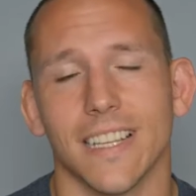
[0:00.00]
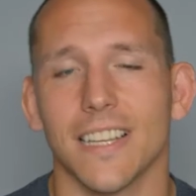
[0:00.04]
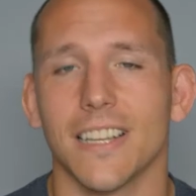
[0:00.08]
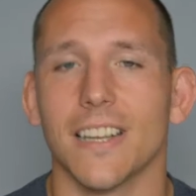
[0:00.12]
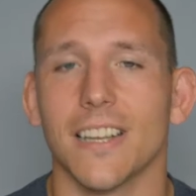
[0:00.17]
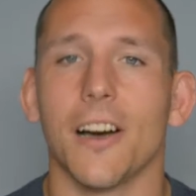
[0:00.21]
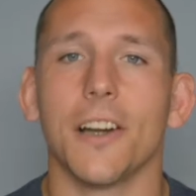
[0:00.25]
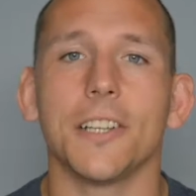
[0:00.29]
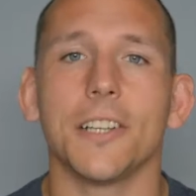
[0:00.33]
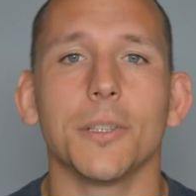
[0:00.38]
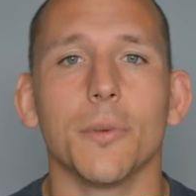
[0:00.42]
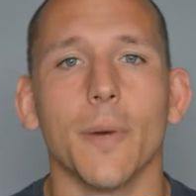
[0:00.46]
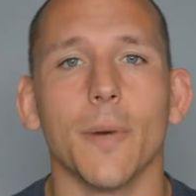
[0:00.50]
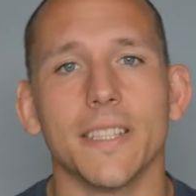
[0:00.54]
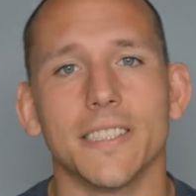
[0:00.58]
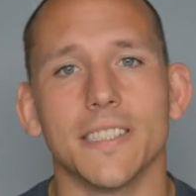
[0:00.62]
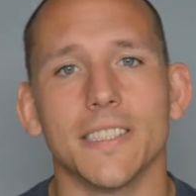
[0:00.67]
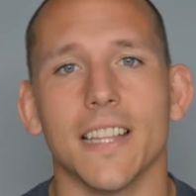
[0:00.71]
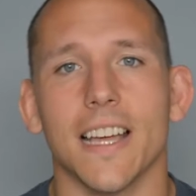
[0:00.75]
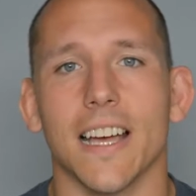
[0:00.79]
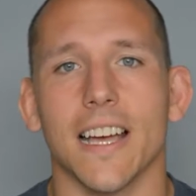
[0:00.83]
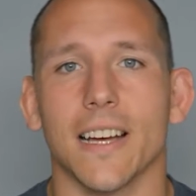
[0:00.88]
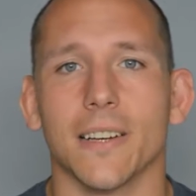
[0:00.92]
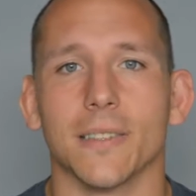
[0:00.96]
On your way to
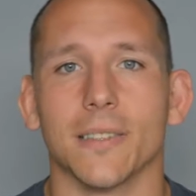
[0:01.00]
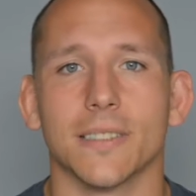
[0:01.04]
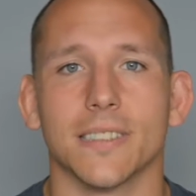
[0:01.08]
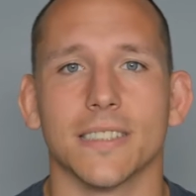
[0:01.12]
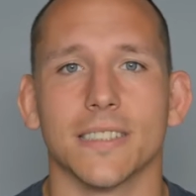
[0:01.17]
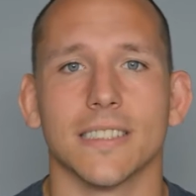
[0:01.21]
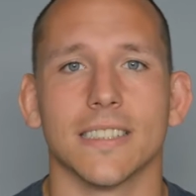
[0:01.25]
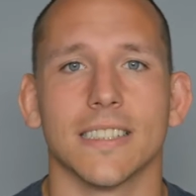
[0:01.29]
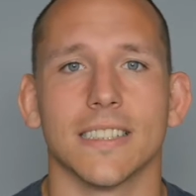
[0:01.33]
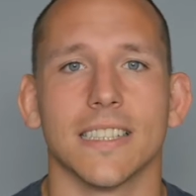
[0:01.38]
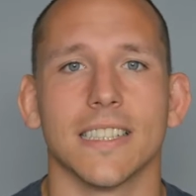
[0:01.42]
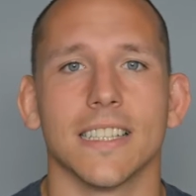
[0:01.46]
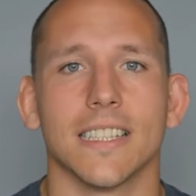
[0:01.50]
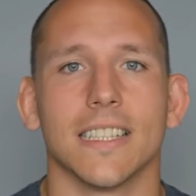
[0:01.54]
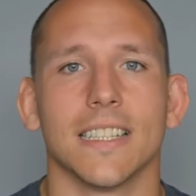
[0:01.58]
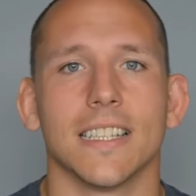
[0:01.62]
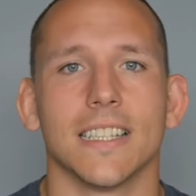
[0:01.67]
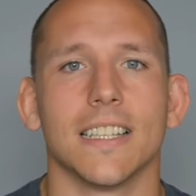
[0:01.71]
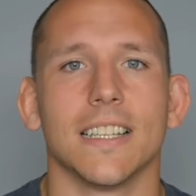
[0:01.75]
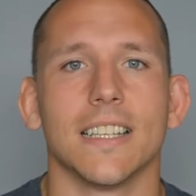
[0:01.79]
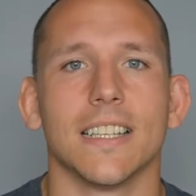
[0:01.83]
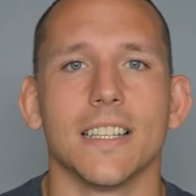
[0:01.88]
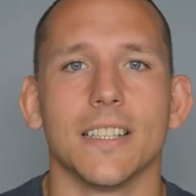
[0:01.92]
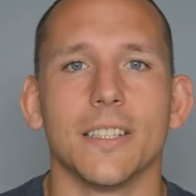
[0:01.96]
the house,
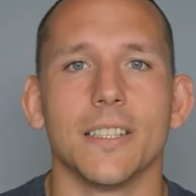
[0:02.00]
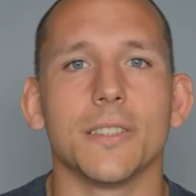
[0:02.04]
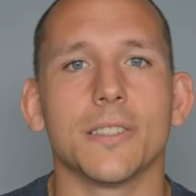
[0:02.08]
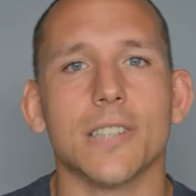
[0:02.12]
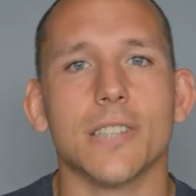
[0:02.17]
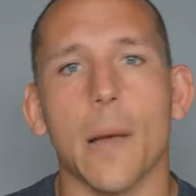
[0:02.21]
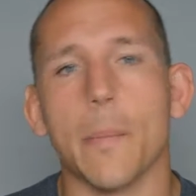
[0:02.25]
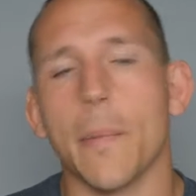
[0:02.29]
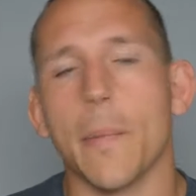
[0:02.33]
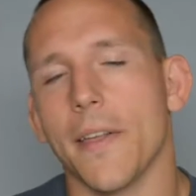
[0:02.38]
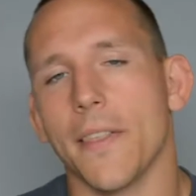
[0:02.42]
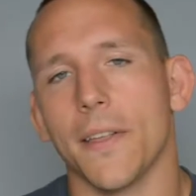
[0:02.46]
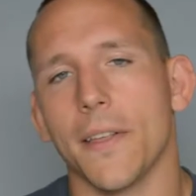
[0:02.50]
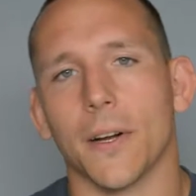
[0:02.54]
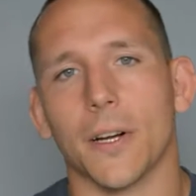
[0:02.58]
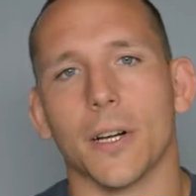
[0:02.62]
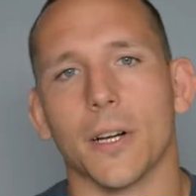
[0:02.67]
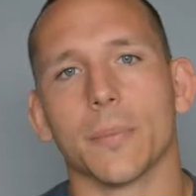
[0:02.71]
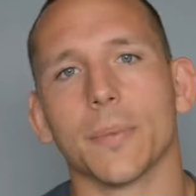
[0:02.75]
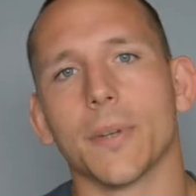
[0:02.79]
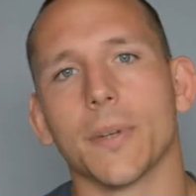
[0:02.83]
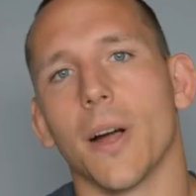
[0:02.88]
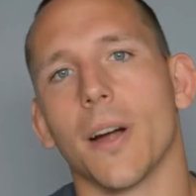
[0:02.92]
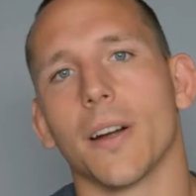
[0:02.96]
you stop by the
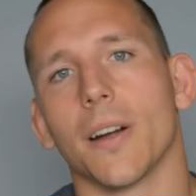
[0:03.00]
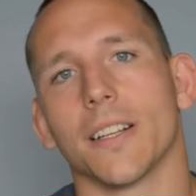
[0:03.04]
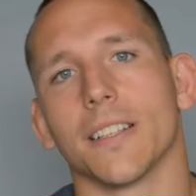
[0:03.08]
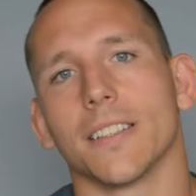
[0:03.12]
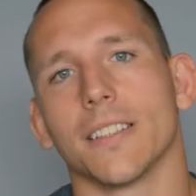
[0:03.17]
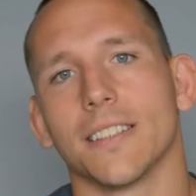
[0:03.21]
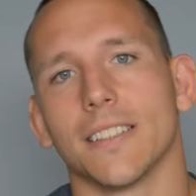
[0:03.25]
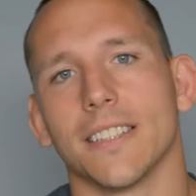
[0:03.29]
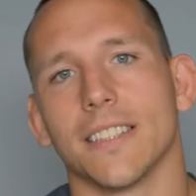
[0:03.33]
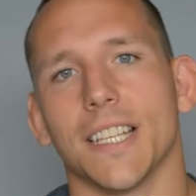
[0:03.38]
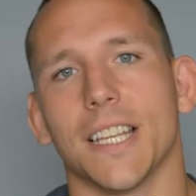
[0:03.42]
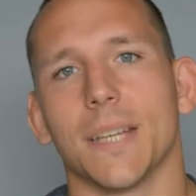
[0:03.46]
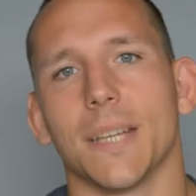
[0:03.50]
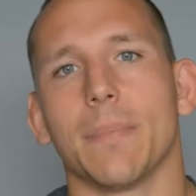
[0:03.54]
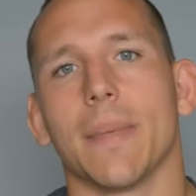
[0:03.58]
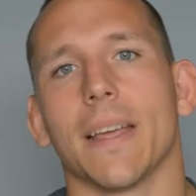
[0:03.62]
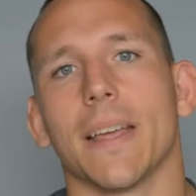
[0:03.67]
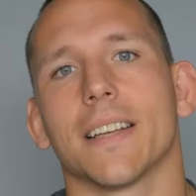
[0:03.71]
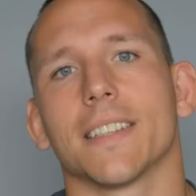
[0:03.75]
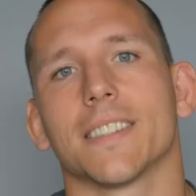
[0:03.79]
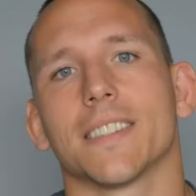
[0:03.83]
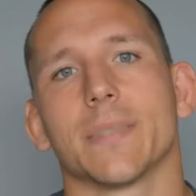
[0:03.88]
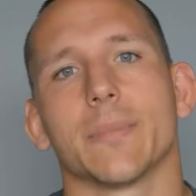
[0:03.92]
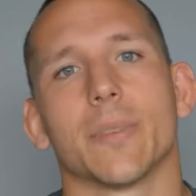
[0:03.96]
herb garden and
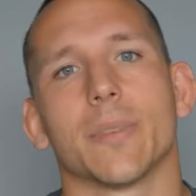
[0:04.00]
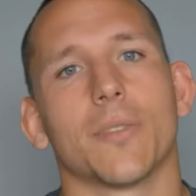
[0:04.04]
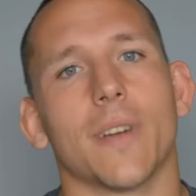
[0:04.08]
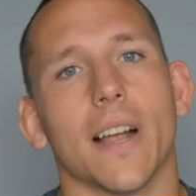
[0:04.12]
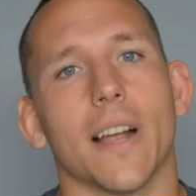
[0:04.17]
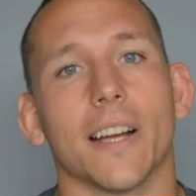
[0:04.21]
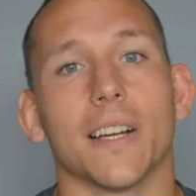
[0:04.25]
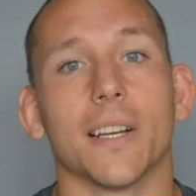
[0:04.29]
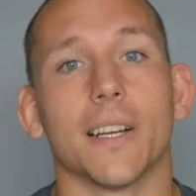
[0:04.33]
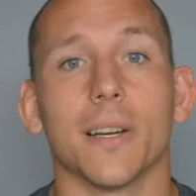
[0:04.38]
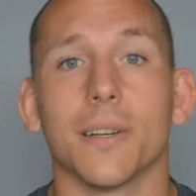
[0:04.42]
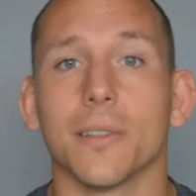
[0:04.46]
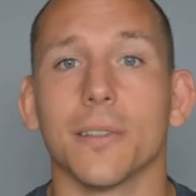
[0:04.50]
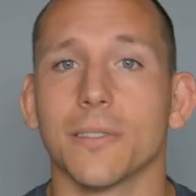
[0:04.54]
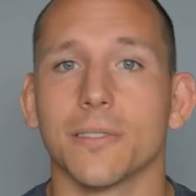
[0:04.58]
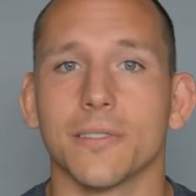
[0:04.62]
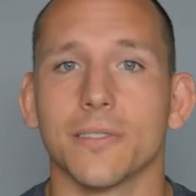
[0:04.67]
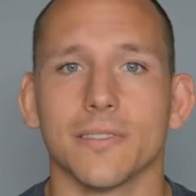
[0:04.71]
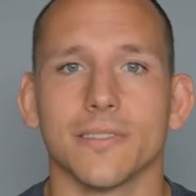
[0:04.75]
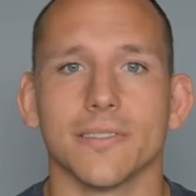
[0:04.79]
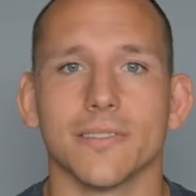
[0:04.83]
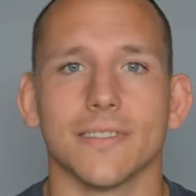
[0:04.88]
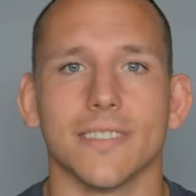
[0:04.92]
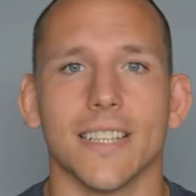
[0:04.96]
pick some oregano
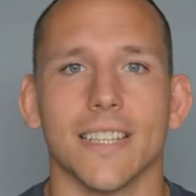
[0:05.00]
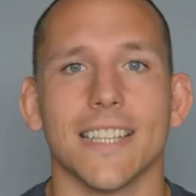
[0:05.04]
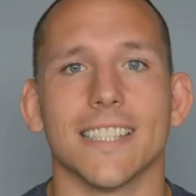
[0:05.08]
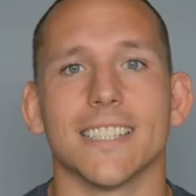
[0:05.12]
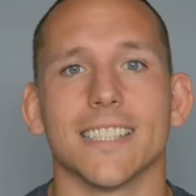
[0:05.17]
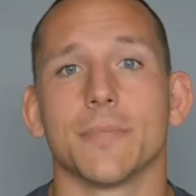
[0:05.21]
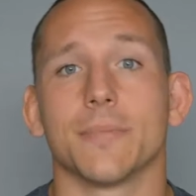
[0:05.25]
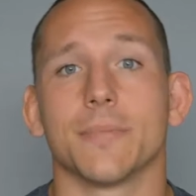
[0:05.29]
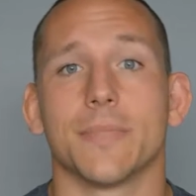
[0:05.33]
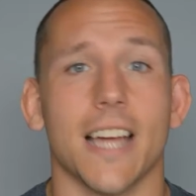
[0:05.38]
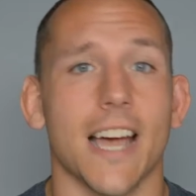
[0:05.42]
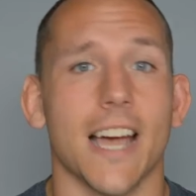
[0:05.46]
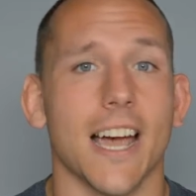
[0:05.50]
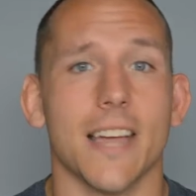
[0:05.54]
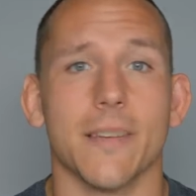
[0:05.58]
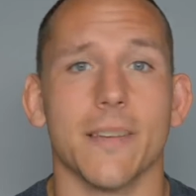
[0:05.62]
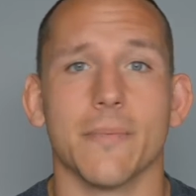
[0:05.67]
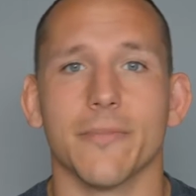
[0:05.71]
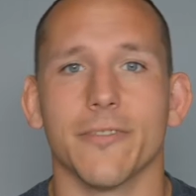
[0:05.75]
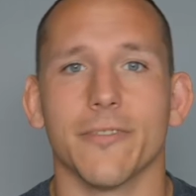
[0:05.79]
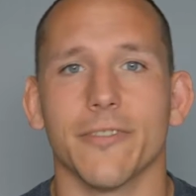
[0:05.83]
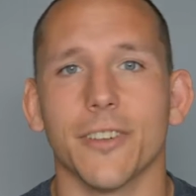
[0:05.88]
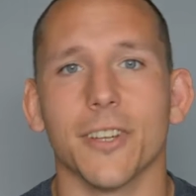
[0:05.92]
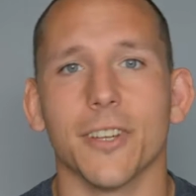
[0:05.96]
and some
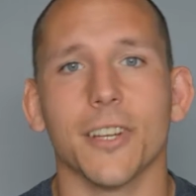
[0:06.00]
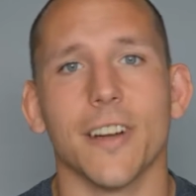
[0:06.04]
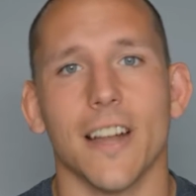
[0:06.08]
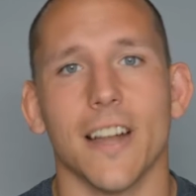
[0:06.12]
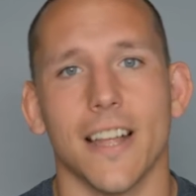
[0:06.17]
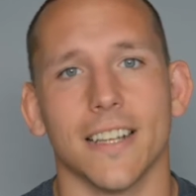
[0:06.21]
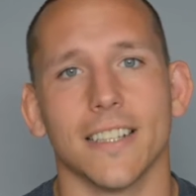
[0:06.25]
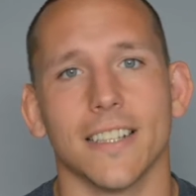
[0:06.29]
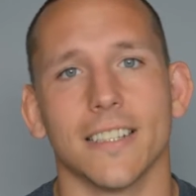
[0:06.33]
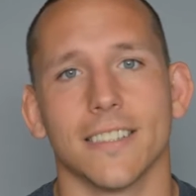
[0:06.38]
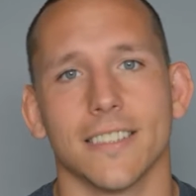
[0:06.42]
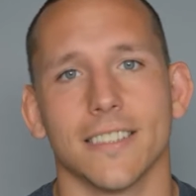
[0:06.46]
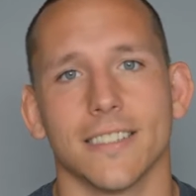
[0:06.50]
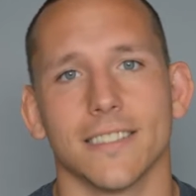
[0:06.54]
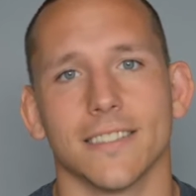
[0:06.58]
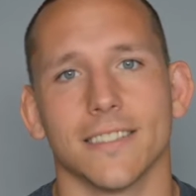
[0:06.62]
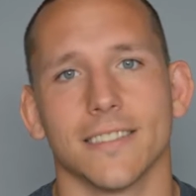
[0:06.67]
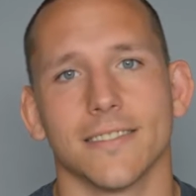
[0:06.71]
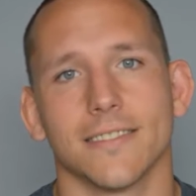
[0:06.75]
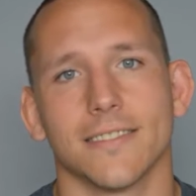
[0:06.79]
thyme for your eggs.